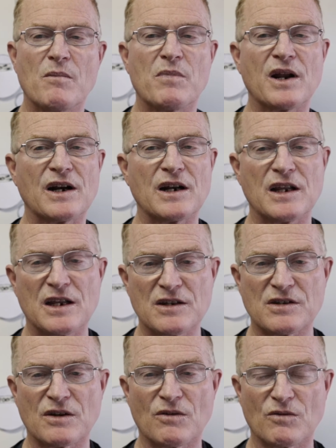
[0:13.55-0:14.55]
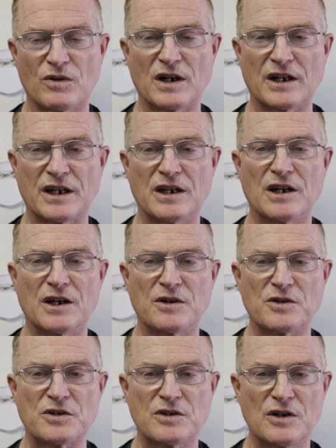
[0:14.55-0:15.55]
but it isn't really
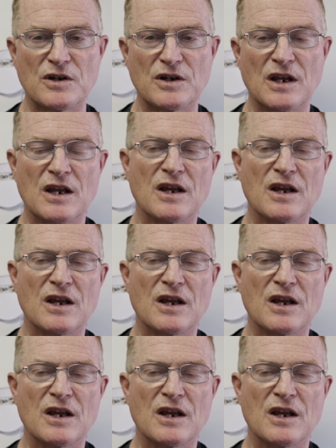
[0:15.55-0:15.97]
understood.